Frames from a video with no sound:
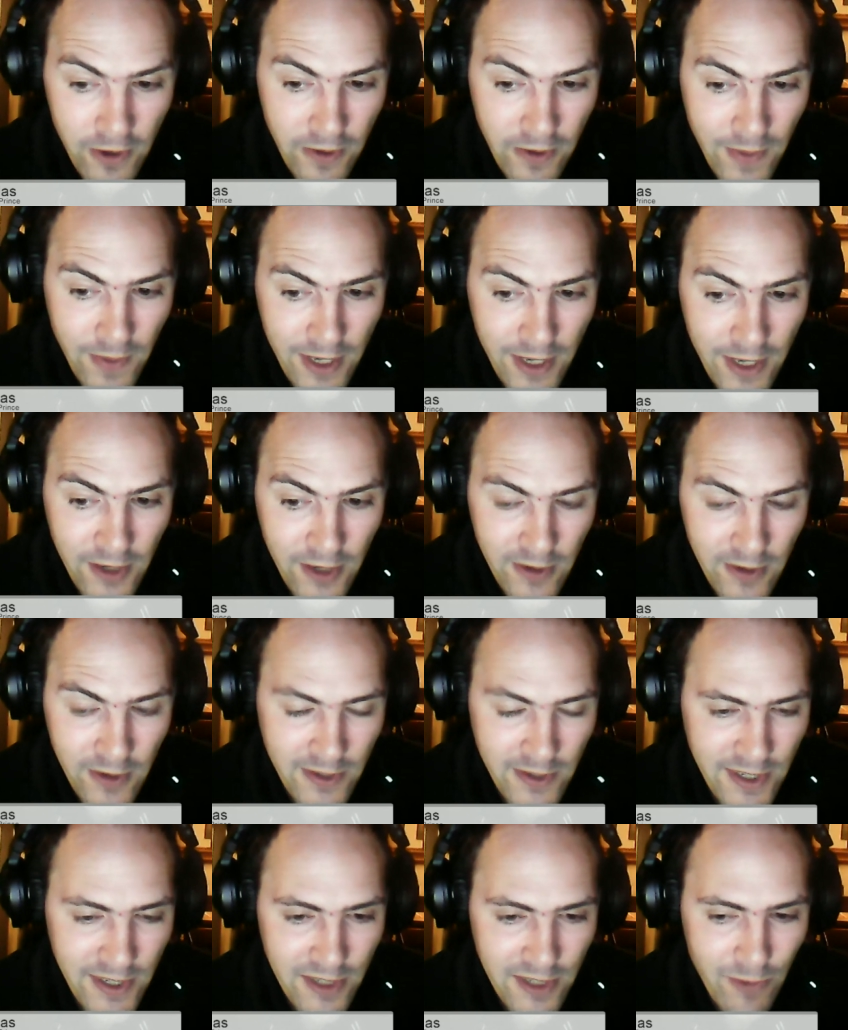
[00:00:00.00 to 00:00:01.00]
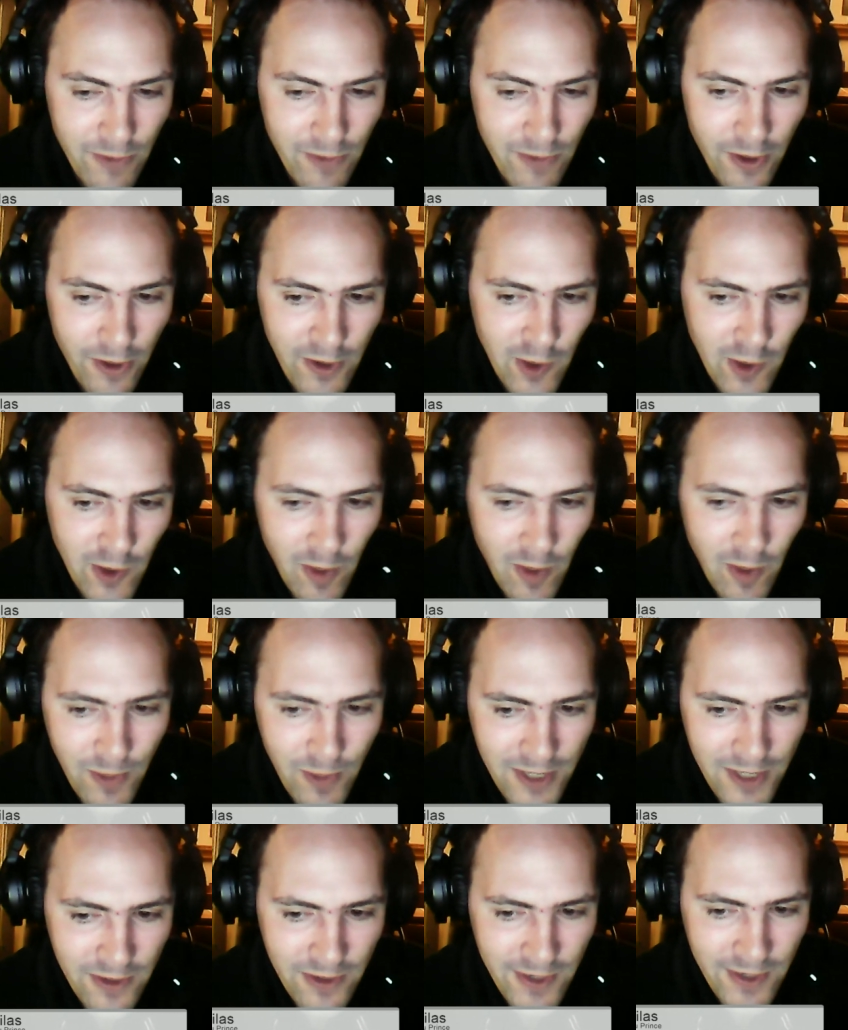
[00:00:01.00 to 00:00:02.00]
use his rather sharp
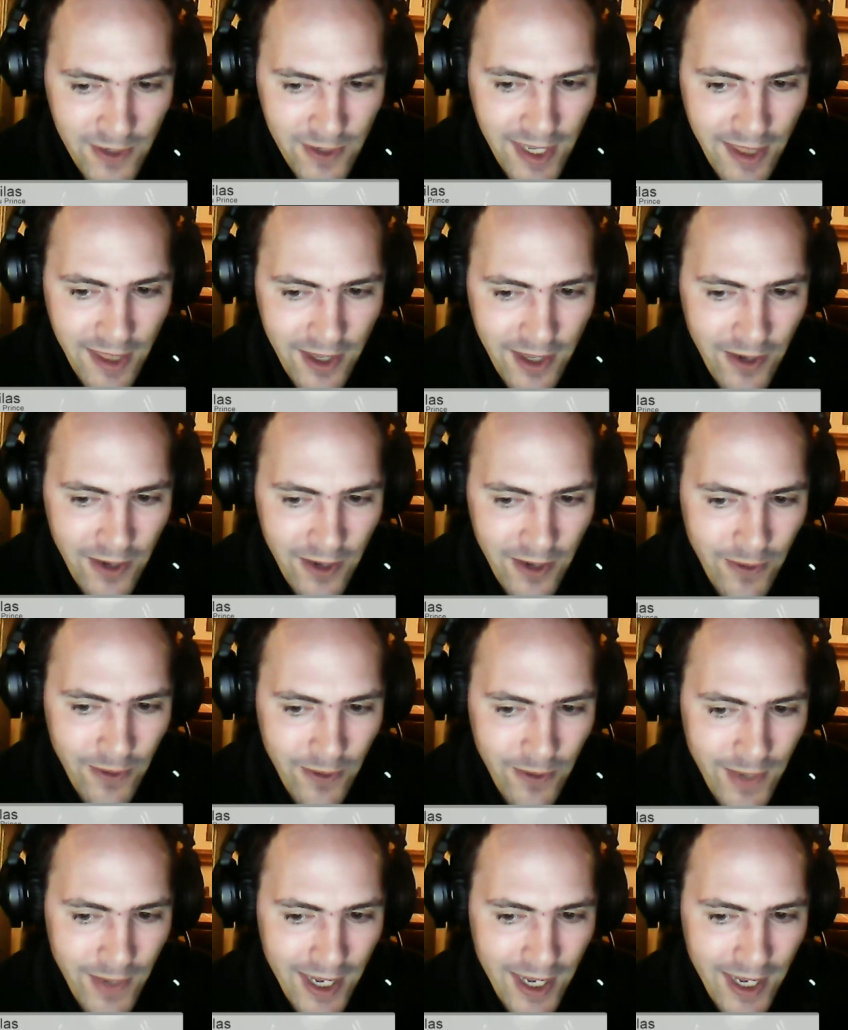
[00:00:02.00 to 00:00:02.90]
weasel teeth to